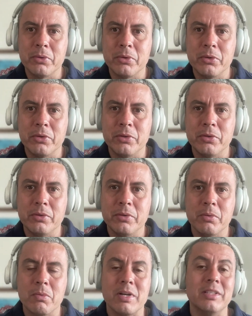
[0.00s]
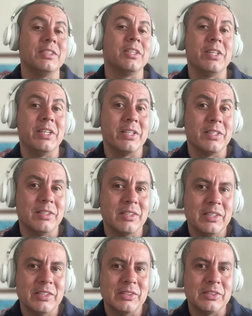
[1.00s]
prune once in a year.
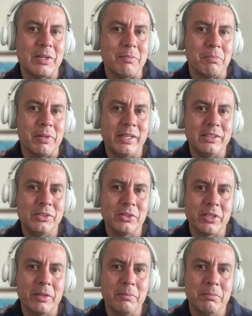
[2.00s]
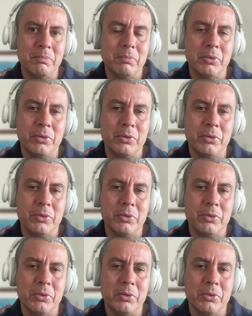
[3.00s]
Some plants you can